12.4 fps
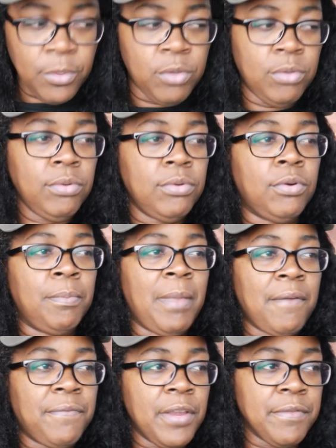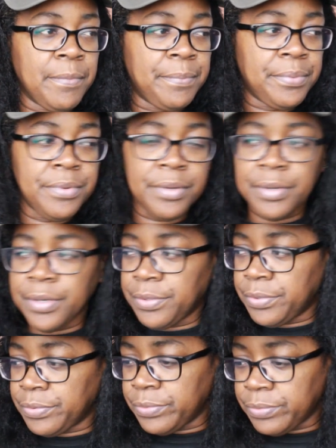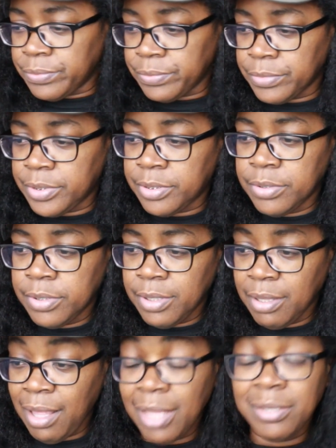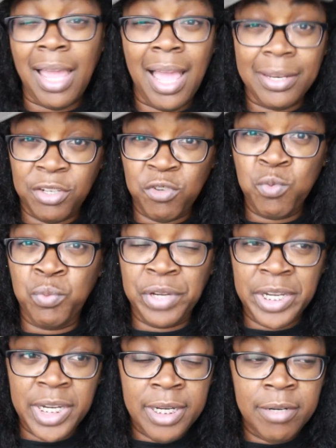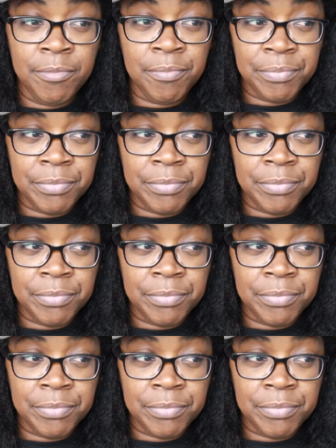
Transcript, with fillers: Oh, my favorite book, I do read.